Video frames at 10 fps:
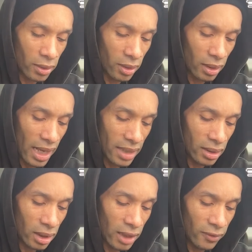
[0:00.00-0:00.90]
The
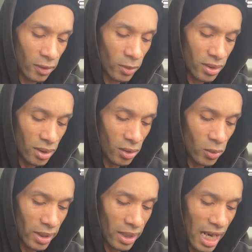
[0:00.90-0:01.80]
last delivery was
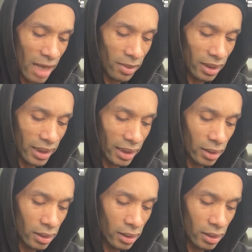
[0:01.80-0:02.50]
to an Emily.